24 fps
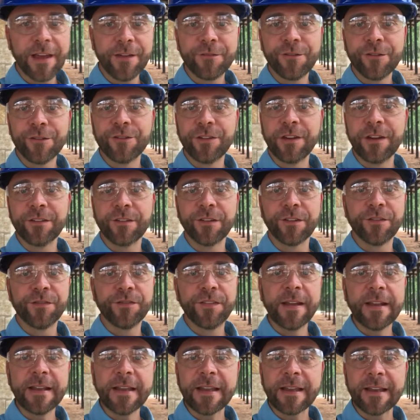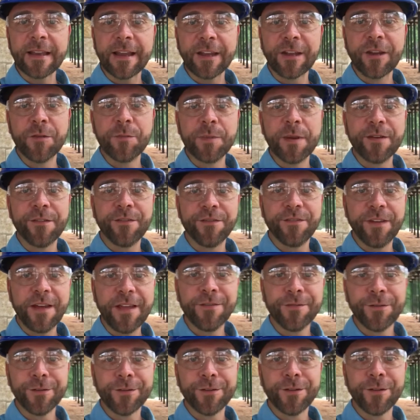after Jesus, feeling like you've been
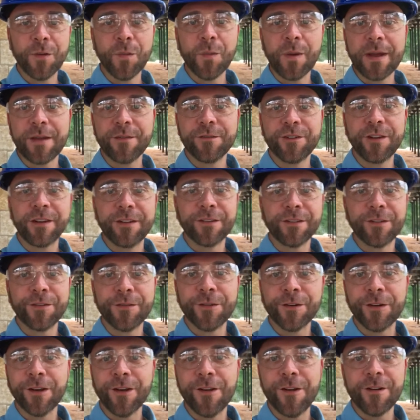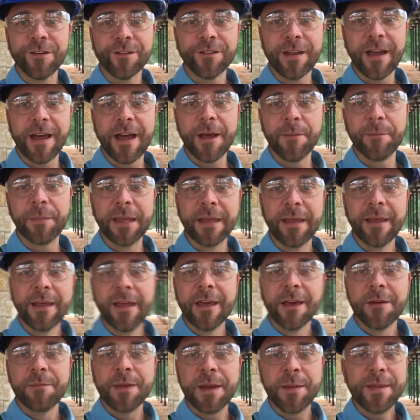faithful to the way of Jesus for a long time,
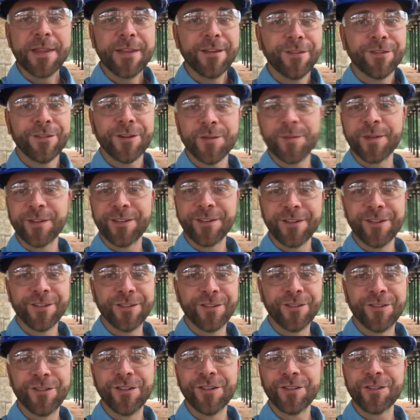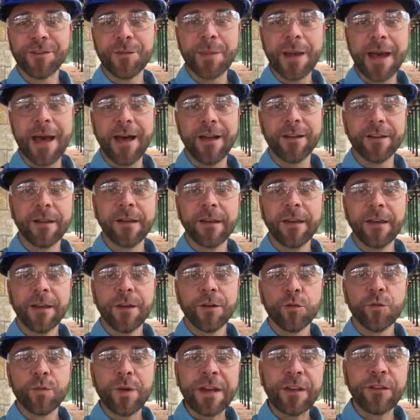maybe this sermon series is just about
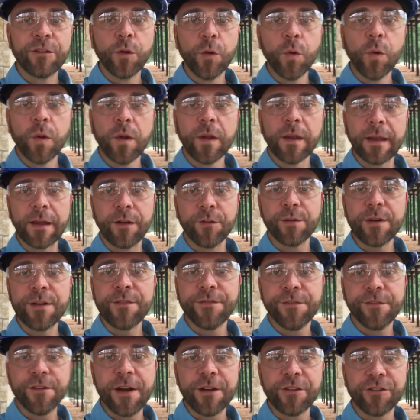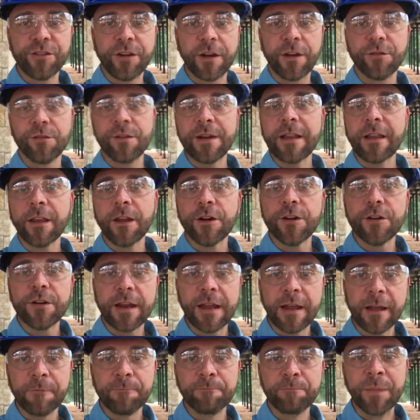retooling, refreshing,
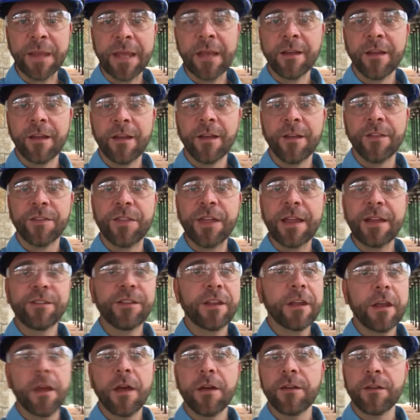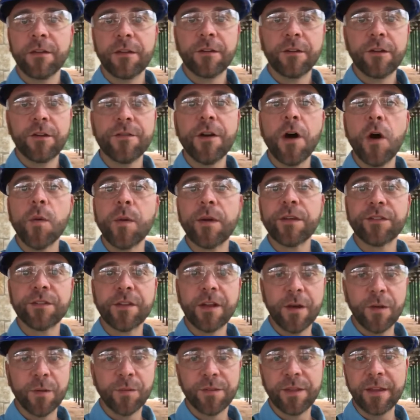relearning things that you've always
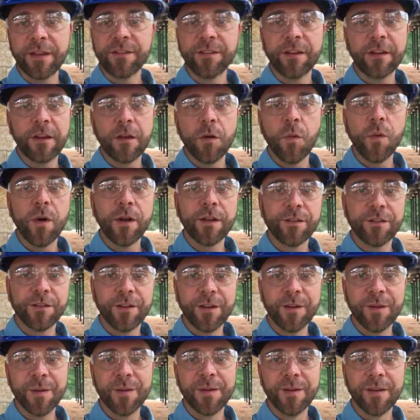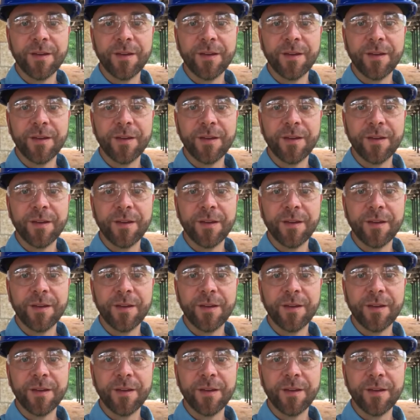known, things that you once knew.